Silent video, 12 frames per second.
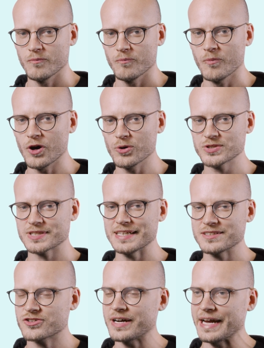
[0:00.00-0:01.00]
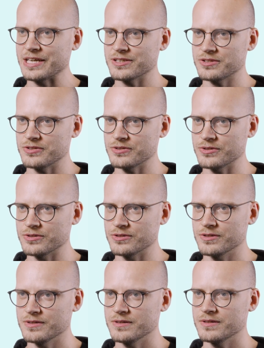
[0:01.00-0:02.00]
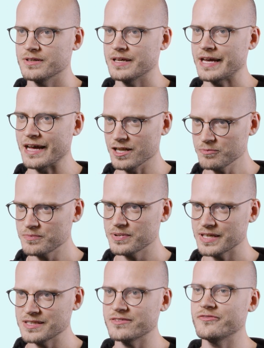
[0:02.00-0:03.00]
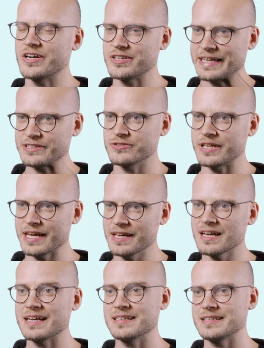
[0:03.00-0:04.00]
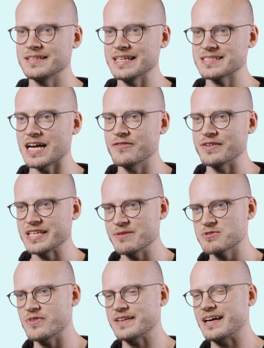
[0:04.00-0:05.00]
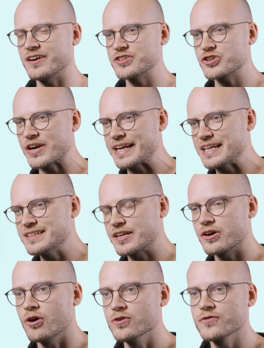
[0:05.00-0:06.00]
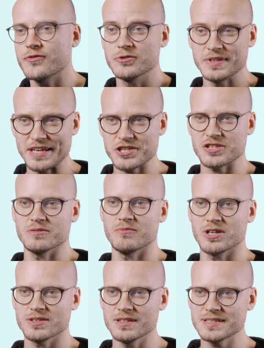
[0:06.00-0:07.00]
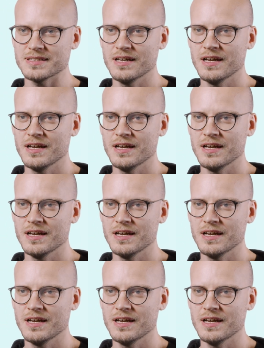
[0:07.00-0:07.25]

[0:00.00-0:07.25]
mostly trying to help in their day-to-day, and these are the teams that are training their own foundation models.